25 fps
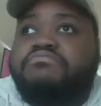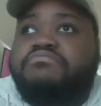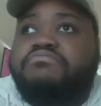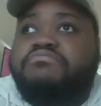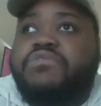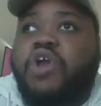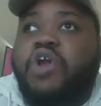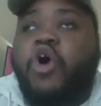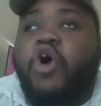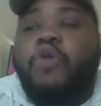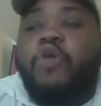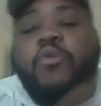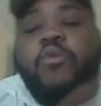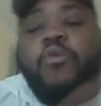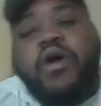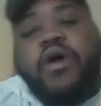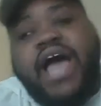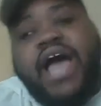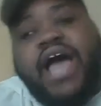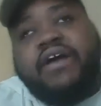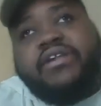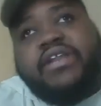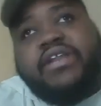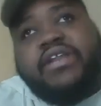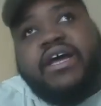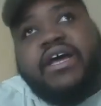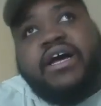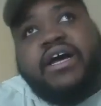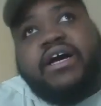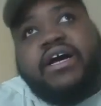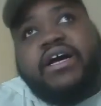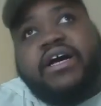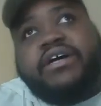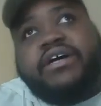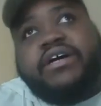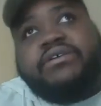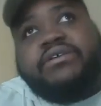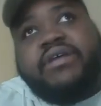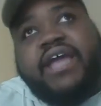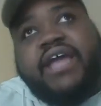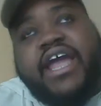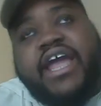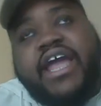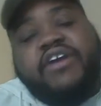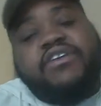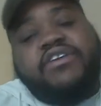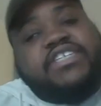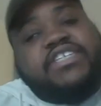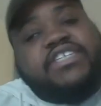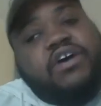Old boy out in
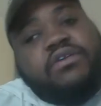Arizona.